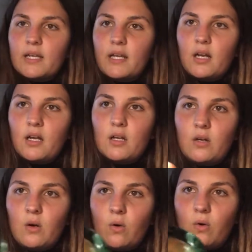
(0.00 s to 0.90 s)
like a
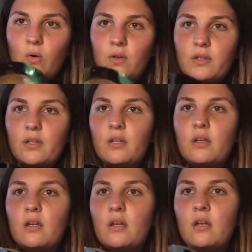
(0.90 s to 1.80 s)
gold,
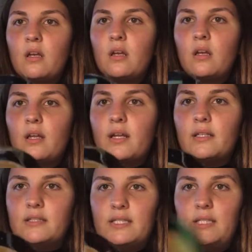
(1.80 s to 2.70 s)
like a
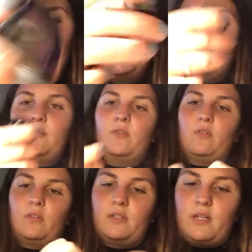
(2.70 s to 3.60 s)
deep, deep
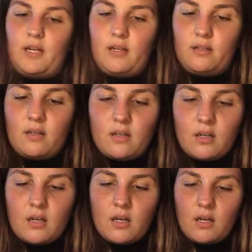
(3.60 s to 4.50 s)
gold, not,
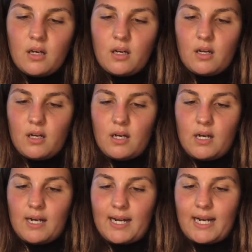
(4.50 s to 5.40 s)

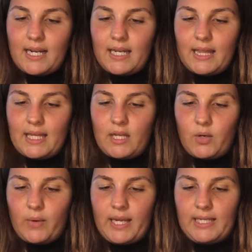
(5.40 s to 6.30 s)
not anything
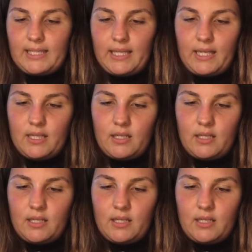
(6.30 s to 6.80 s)
crazy.